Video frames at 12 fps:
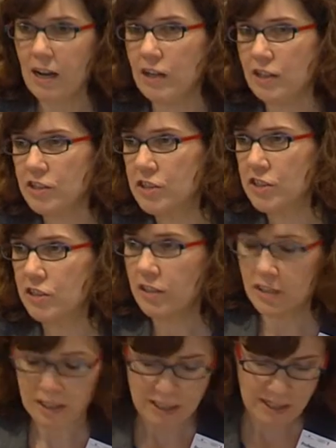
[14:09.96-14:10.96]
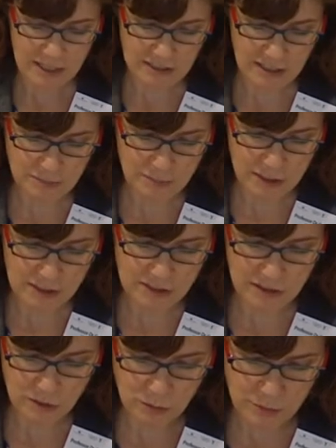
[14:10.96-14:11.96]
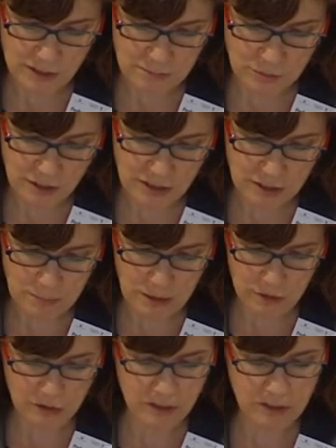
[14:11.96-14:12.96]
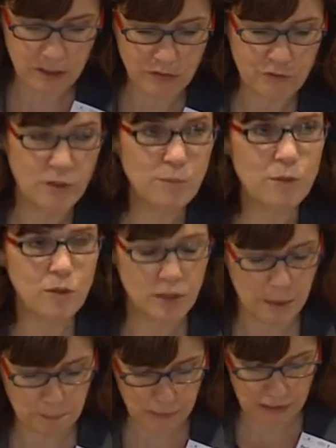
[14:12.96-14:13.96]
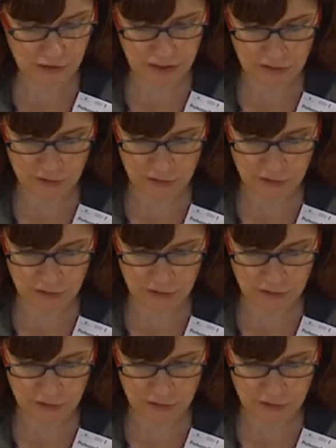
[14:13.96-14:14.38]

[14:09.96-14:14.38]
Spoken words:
answer, and that means it always brings about the need for more empirical